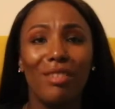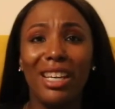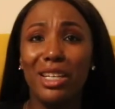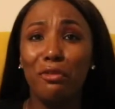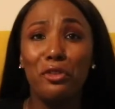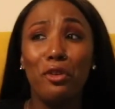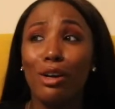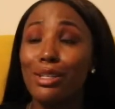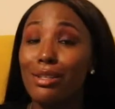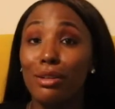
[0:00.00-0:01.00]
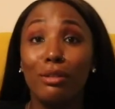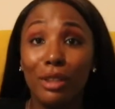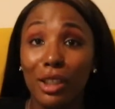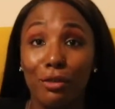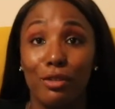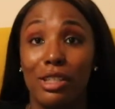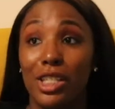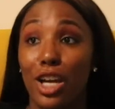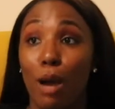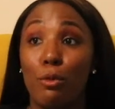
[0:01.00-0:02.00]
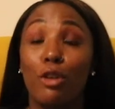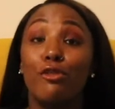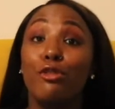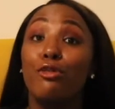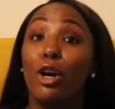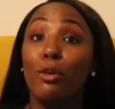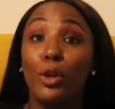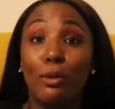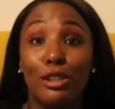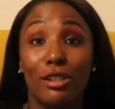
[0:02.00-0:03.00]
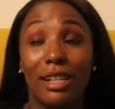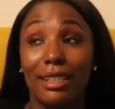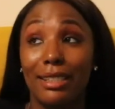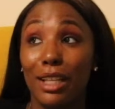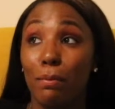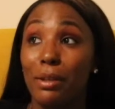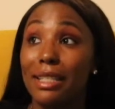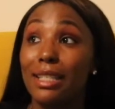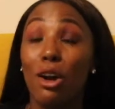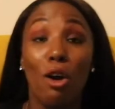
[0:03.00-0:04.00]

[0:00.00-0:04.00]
And if you are still looking for a job, or if you don't know what your next step is,